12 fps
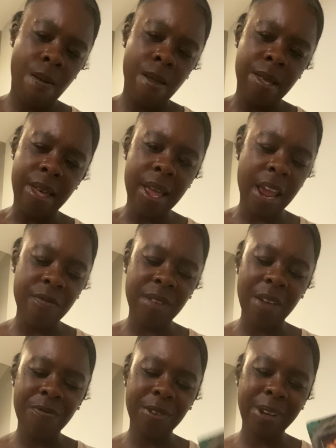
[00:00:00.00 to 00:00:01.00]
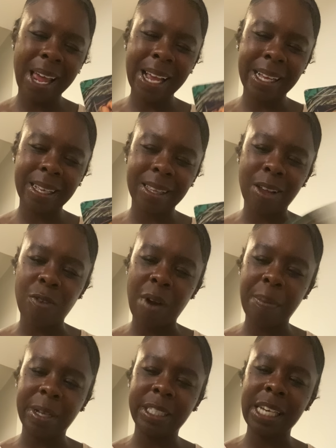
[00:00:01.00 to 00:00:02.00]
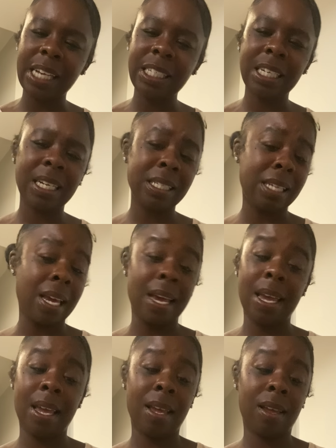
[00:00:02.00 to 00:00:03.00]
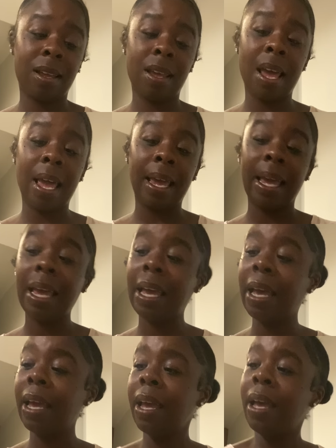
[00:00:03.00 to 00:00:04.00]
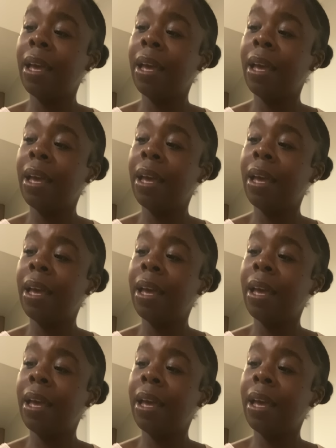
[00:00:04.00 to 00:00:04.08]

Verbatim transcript: Yeah, they, they feel like their reputation is at, at hand.